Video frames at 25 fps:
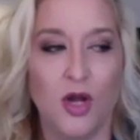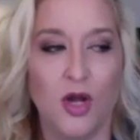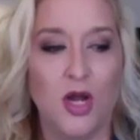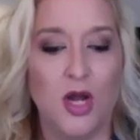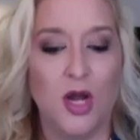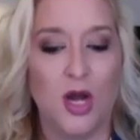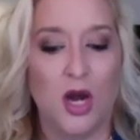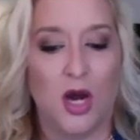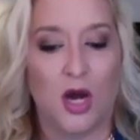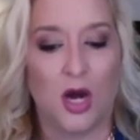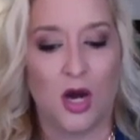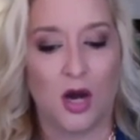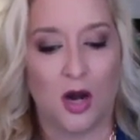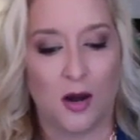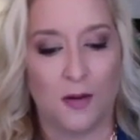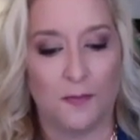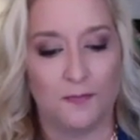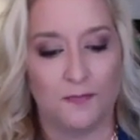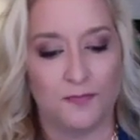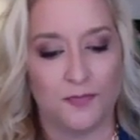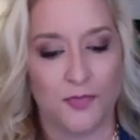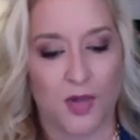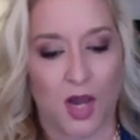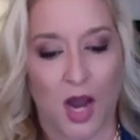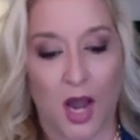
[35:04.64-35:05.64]
Mm-hmm.
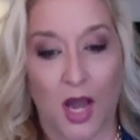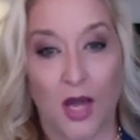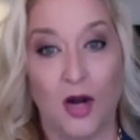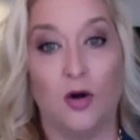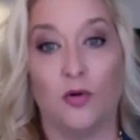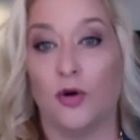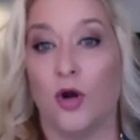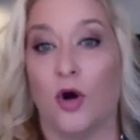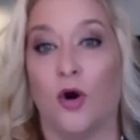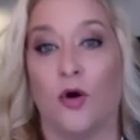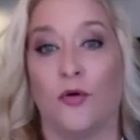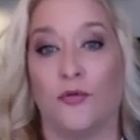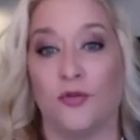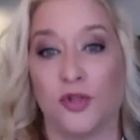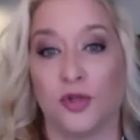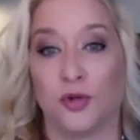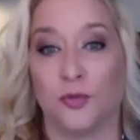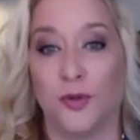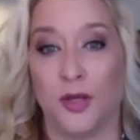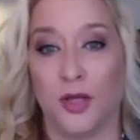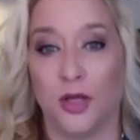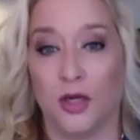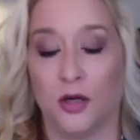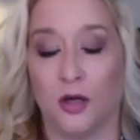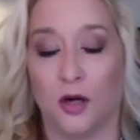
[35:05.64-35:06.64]
Um, I don't know if she'll
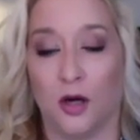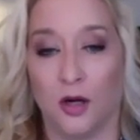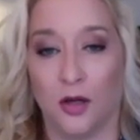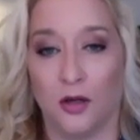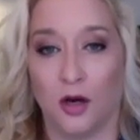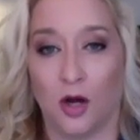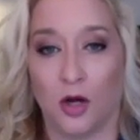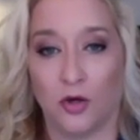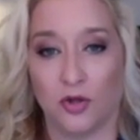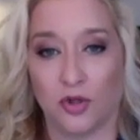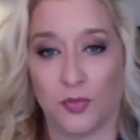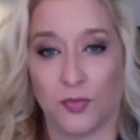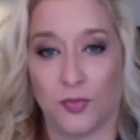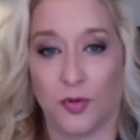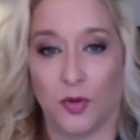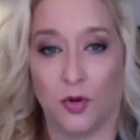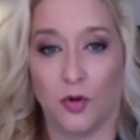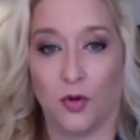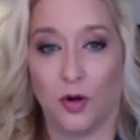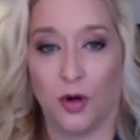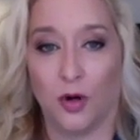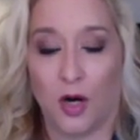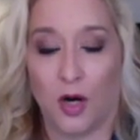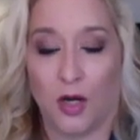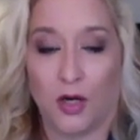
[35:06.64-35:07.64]
be an, an,
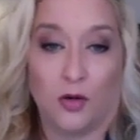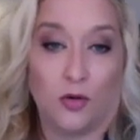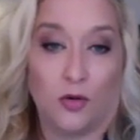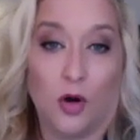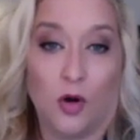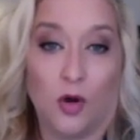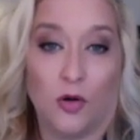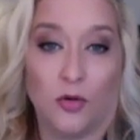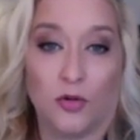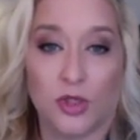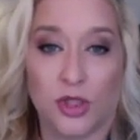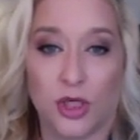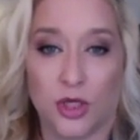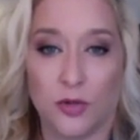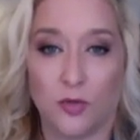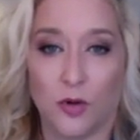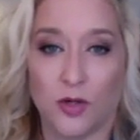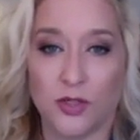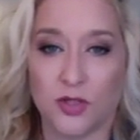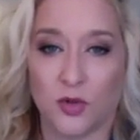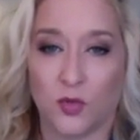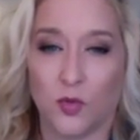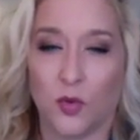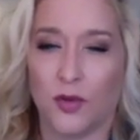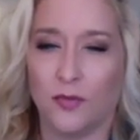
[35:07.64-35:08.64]
entrepreneur. I don't know. She
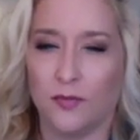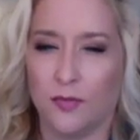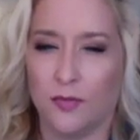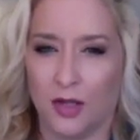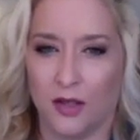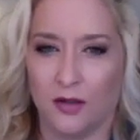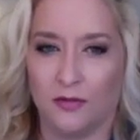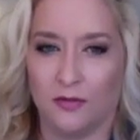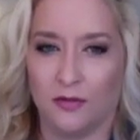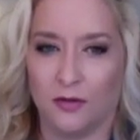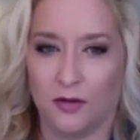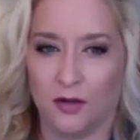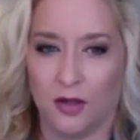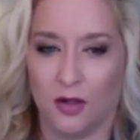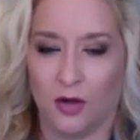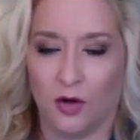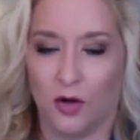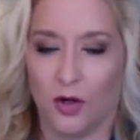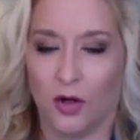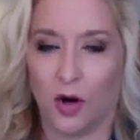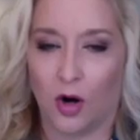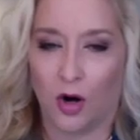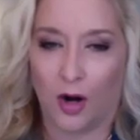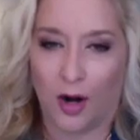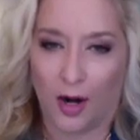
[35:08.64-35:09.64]
wasn't with me, you know, in
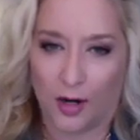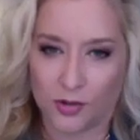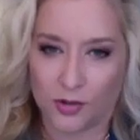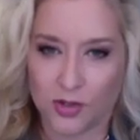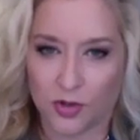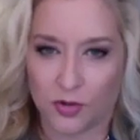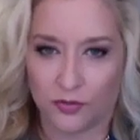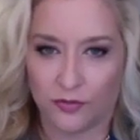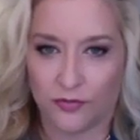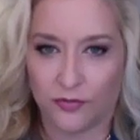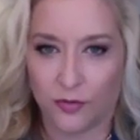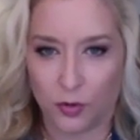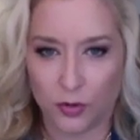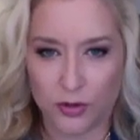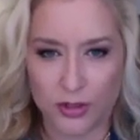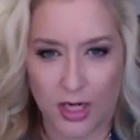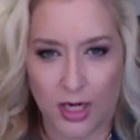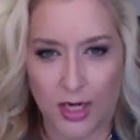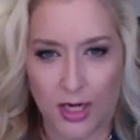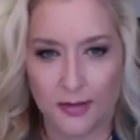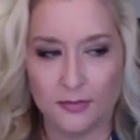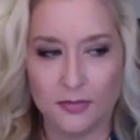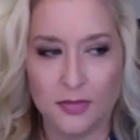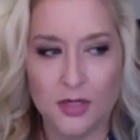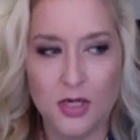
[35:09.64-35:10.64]
our household full
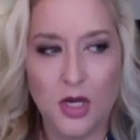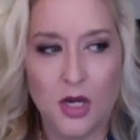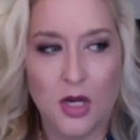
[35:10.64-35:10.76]
time.